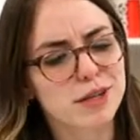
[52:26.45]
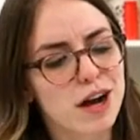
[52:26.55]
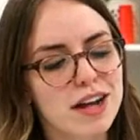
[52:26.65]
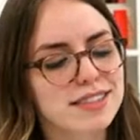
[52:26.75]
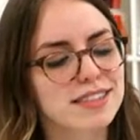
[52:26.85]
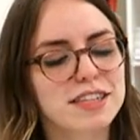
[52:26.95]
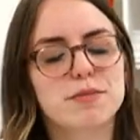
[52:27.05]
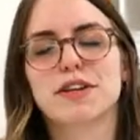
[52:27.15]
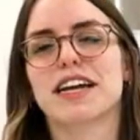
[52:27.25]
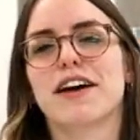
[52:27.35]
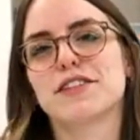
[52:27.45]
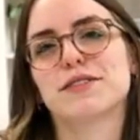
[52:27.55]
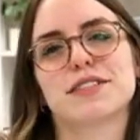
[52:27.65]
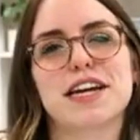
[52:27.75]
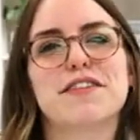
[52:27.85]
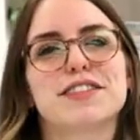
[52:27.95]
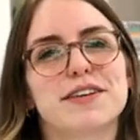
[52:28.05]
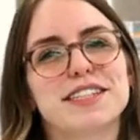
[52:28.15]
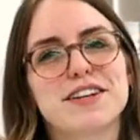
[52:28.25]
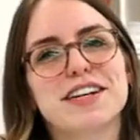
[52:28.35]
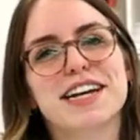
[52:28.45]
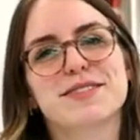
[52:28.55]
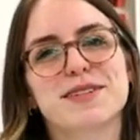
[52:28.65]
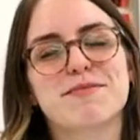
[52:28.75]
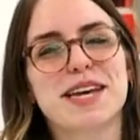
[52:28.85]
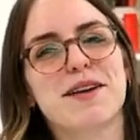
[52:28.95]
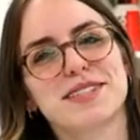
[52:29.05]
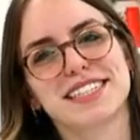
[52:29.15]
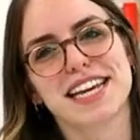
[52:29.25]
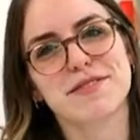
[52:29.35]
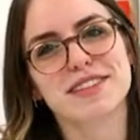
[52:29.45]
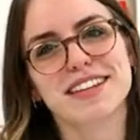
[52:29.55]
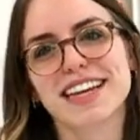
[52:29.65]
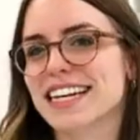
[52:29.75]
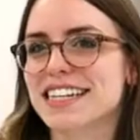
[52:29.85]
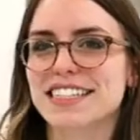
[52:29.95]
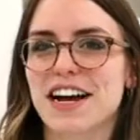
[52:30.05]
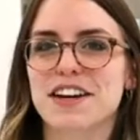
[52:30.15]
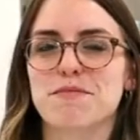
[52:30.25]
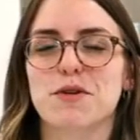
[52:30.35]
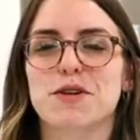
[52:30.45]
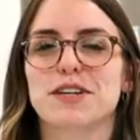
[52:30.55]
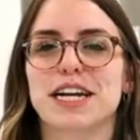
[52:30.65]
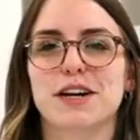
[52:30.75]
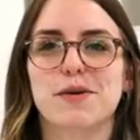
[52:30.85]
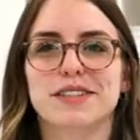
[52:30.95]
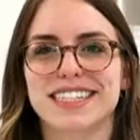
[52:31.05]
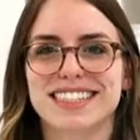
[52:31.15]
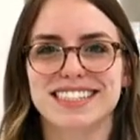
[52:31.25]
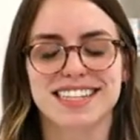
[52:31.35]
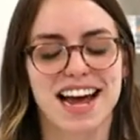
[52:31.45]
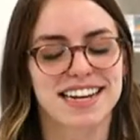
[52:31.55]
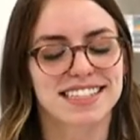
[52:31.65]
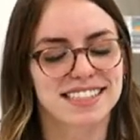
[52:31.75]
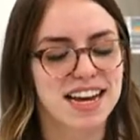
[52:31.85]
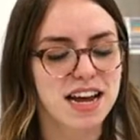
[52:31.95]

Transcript: We're constantly putting out new stuff. So I know you guys want to be up to date with the latest on embroidery and quilting designs.